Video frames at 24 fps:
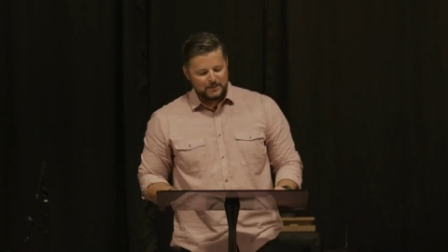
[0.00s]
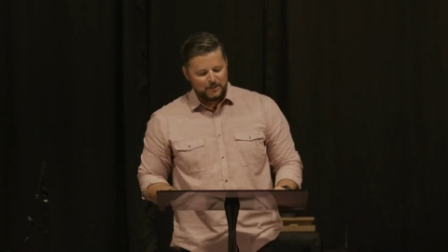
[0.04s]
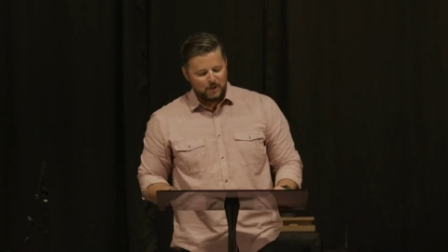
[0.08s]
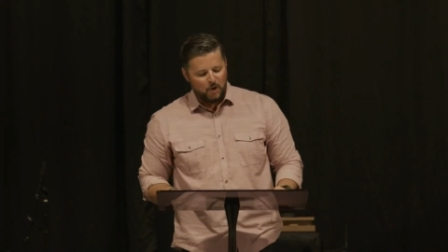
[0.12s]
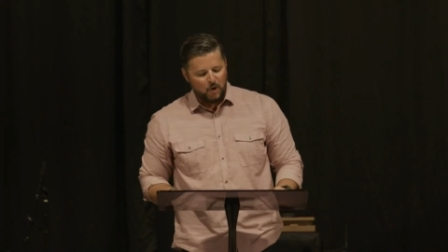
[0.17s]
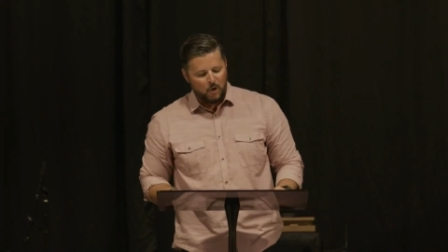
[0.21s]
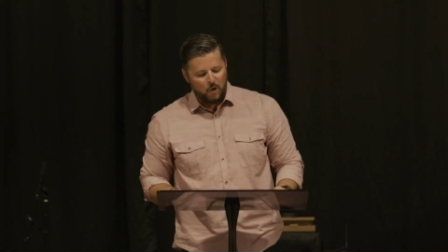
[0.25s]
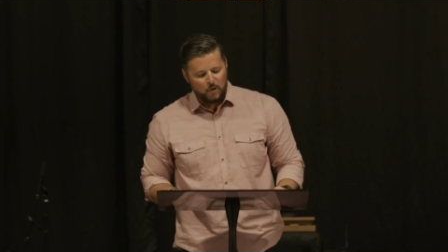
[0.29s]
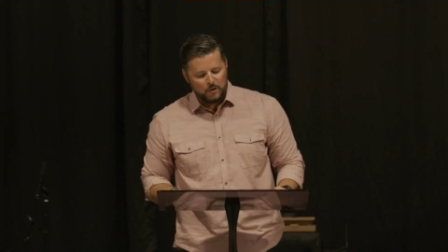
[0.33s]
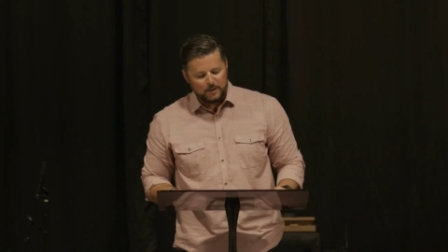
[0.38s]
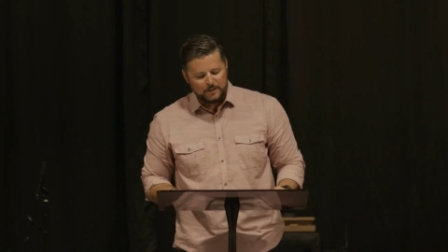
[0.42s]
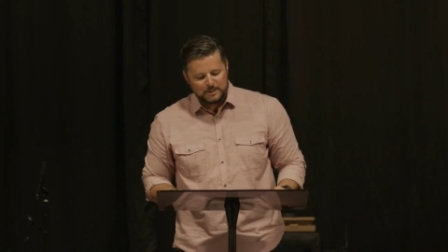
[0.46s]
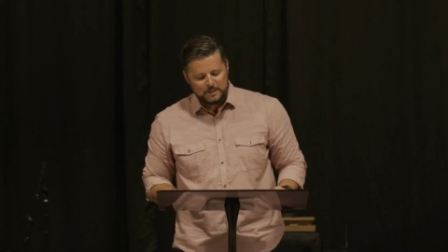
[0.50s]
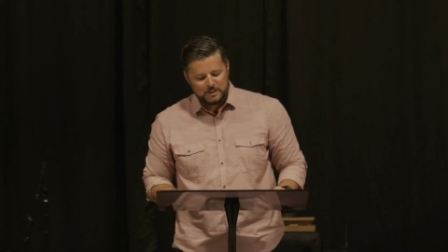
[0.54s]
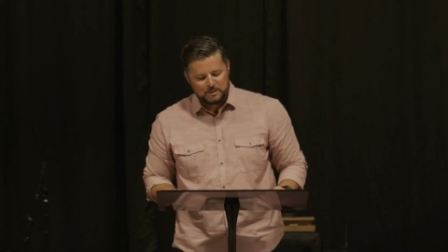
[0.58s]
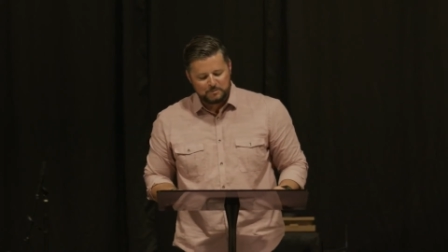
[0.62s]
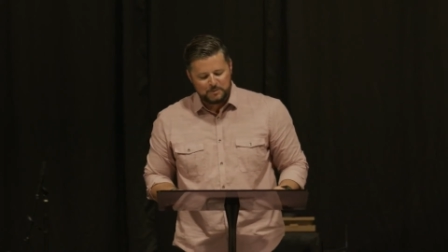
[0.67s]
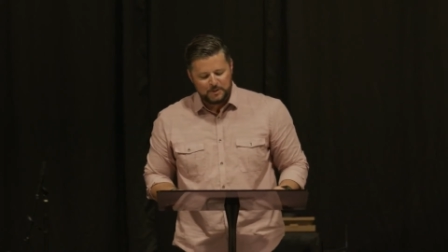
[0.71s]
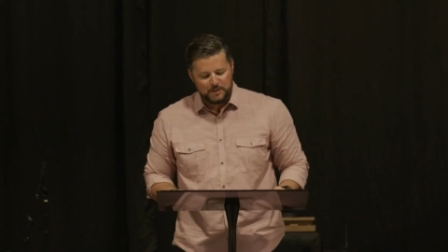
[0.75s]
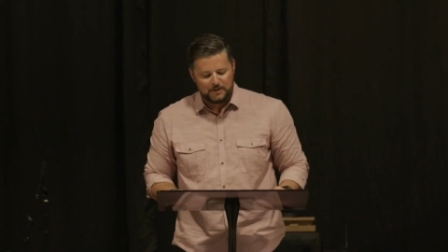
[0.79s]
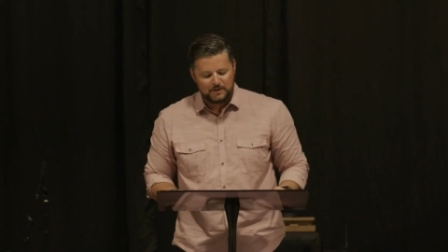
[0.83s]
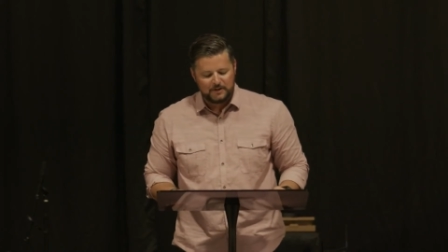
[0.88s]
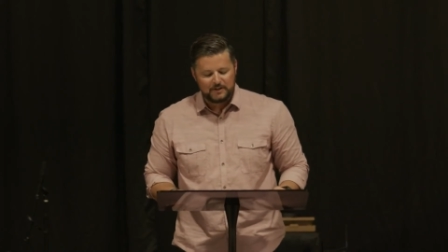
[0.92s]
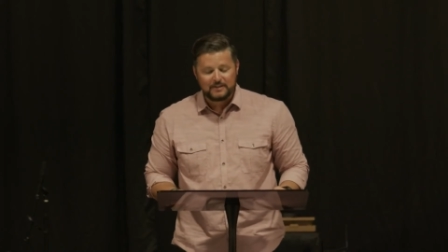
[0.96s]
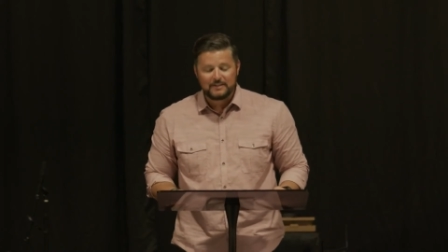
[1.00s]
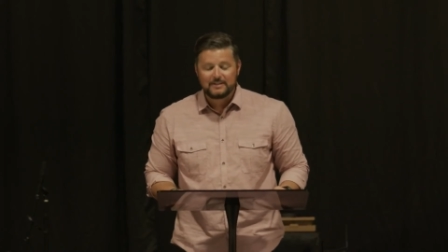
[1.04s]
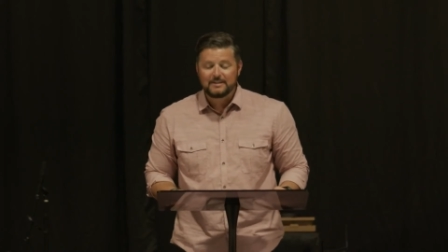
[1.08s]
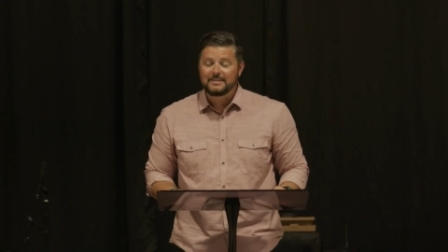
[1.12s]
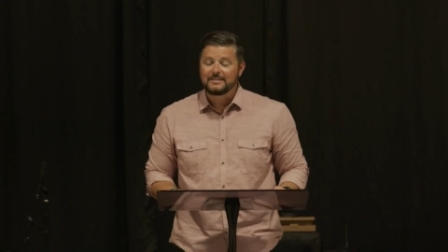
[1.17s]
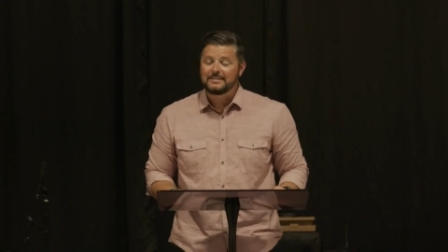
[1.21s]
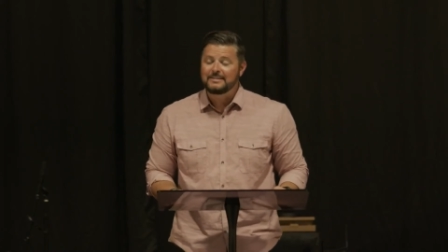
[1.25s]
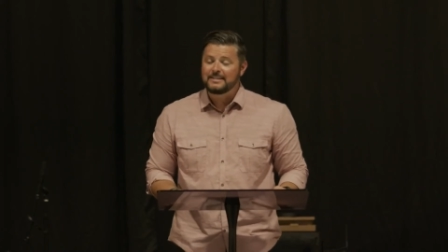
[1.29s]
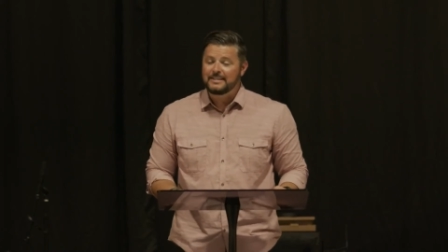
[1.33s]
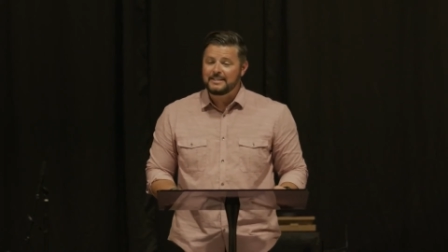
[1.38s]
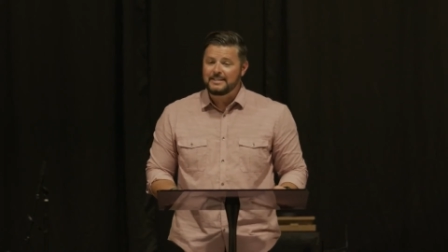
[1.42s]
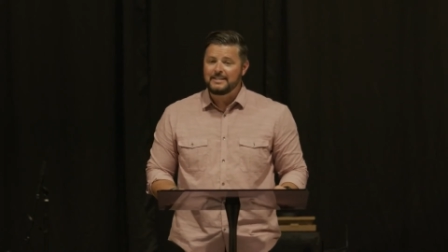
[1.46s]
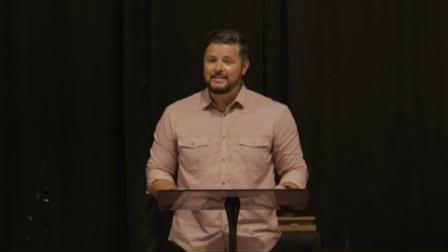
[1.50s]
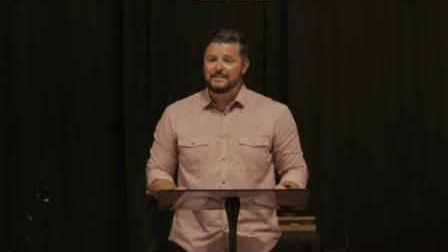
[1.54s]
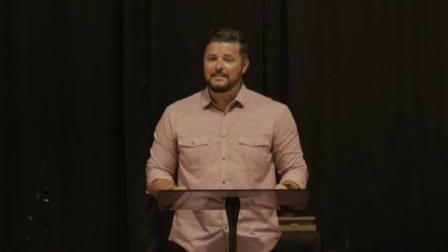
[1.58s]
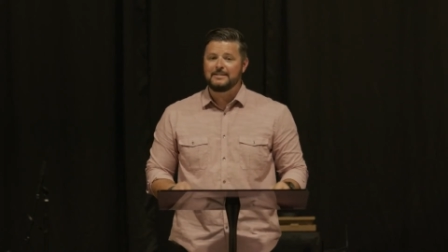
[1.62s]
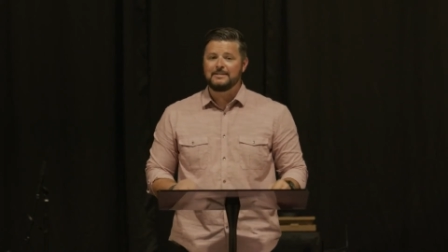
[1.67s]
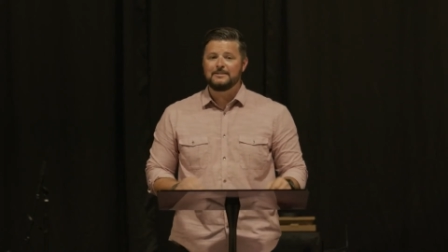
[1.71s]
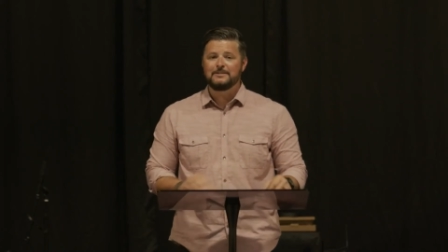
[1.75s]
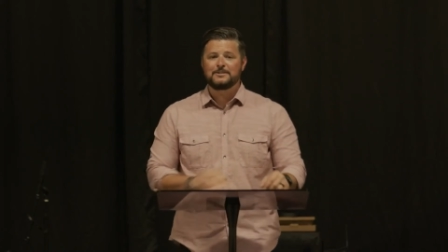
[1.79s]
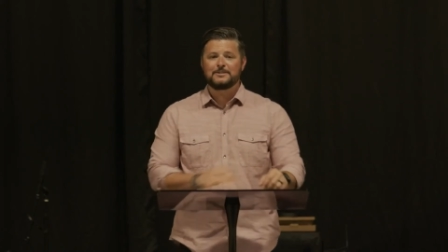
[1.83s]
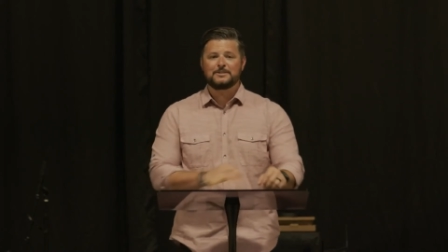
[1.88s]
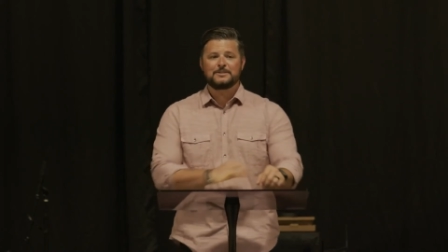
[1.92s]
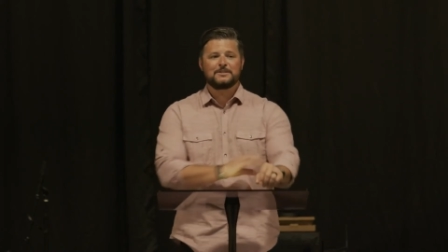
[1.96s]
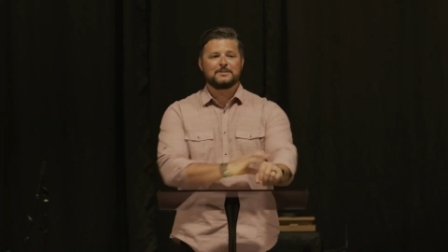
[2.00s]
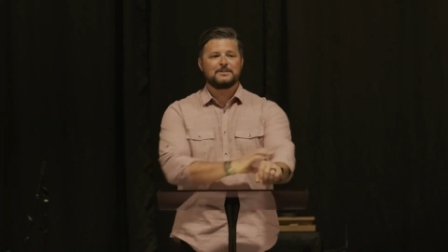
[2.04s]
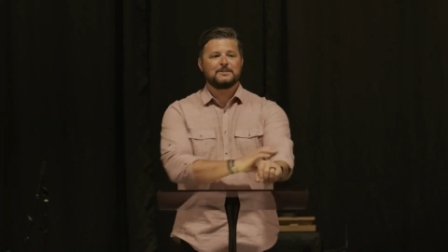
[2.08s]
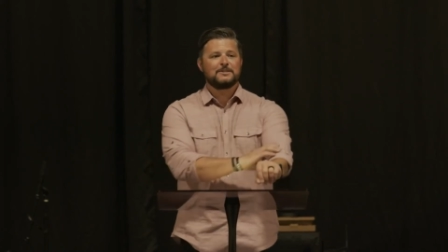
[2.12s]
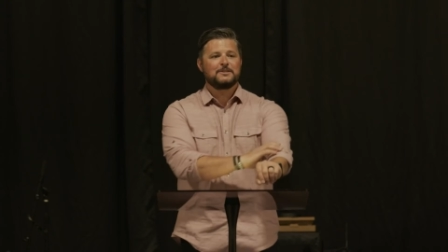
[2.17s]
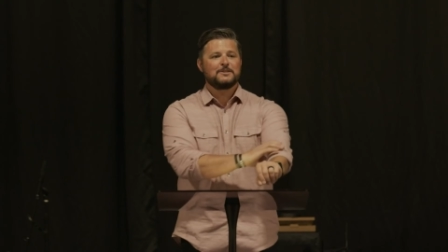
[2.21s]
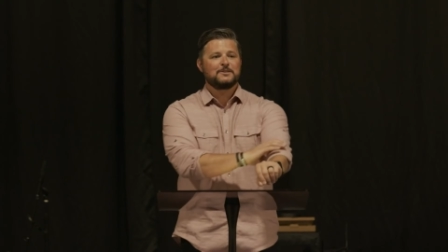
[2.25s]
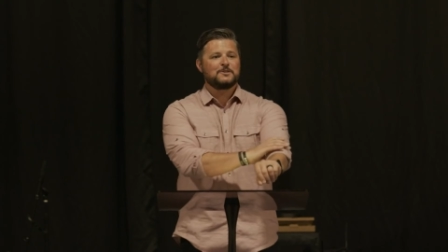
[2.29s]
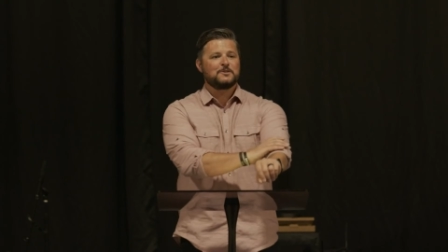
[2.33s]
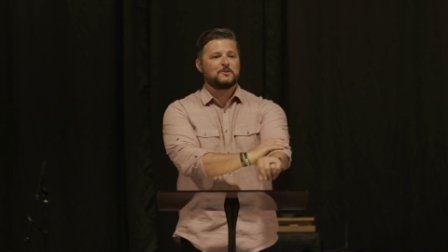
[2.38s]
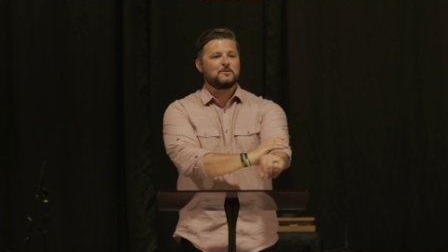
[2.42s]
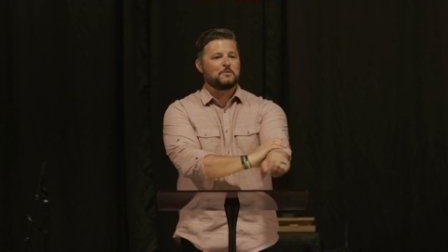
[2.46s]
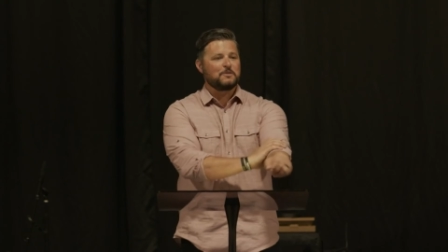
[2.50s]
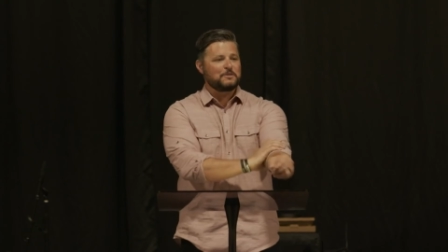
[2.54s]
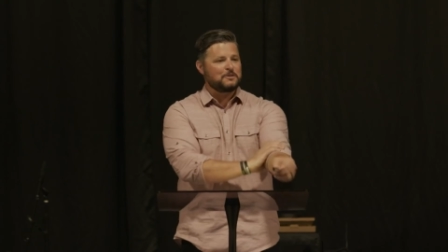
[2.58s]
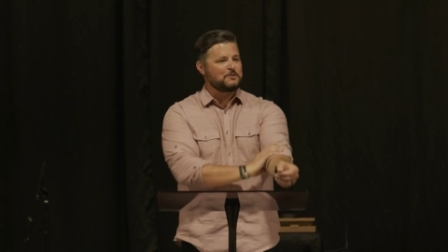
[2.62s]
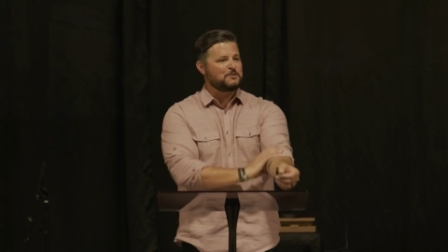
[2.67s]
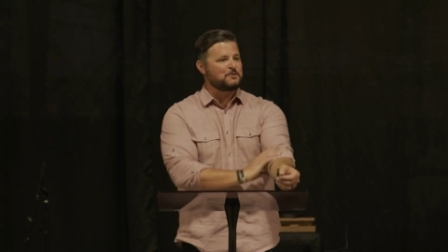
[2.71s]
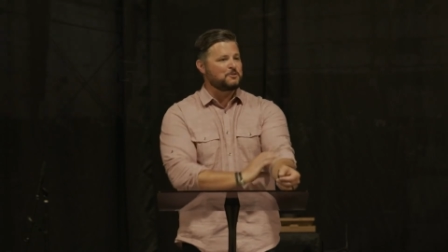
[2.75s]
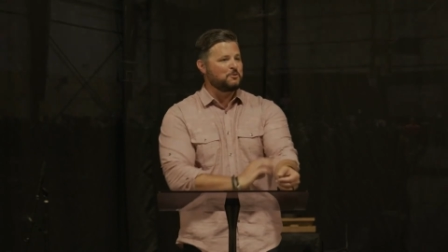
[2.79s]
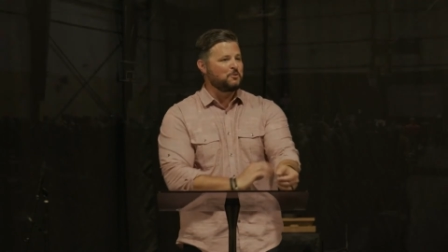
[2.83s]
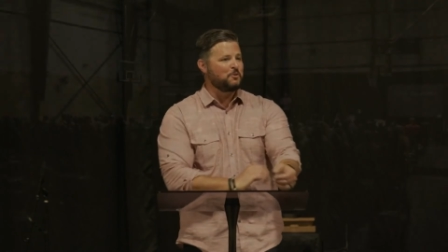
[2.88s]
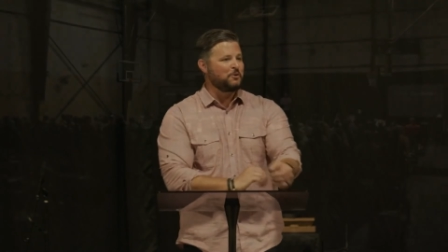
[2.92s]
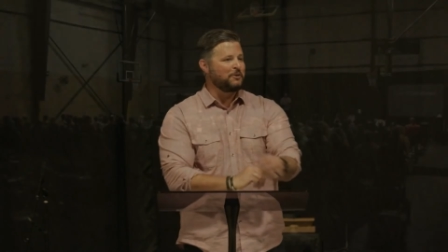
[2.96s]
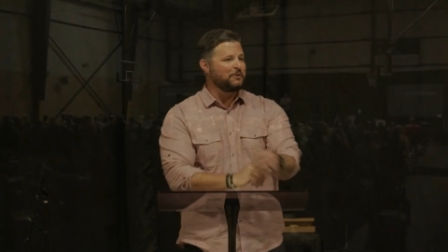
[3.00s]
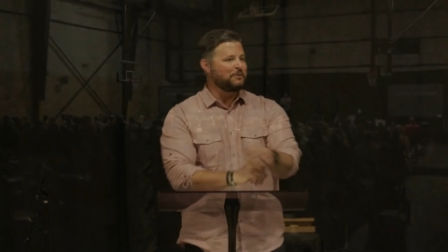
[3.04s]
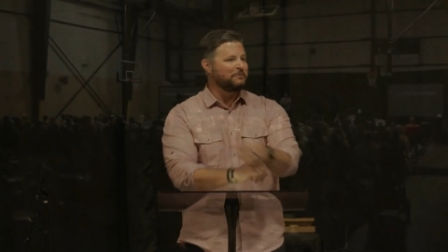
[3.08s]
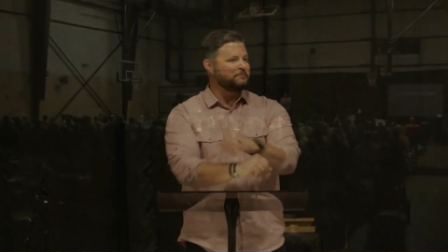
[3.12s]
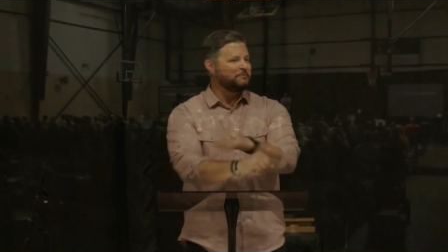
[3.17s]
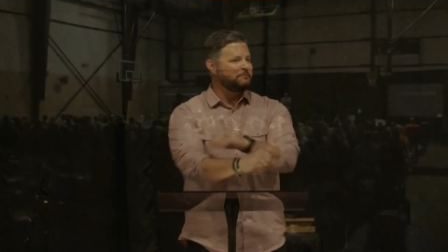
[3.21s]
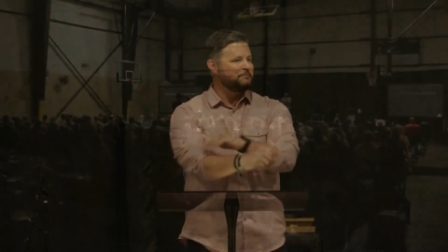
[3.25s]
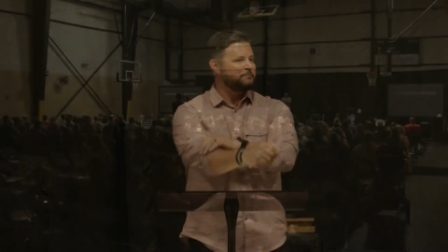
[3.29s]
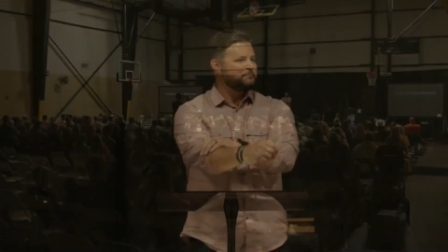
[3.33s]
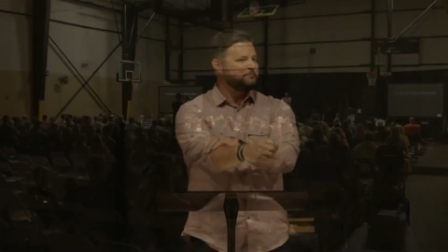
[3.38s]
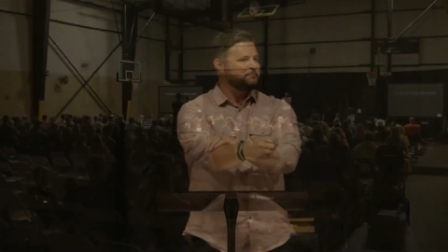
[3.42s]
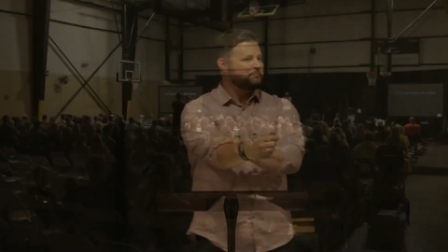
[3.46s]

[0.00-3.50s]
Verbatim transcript: The Holy Spirit leads with a sword